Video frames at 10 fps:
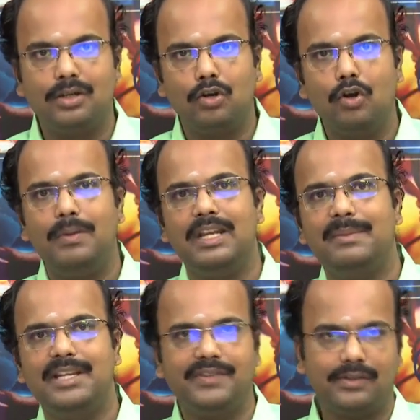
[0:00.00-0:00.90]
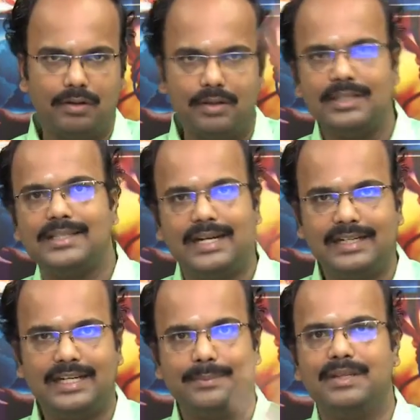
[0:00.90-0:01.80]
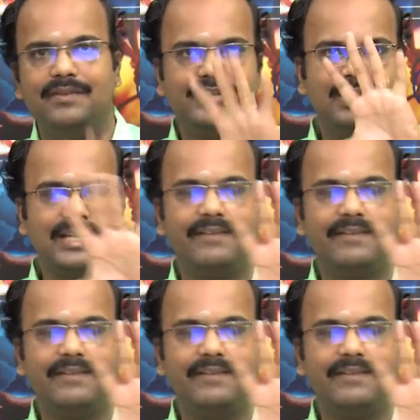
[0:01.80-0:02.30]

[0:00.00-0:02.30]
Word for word: global image with all the satellite observations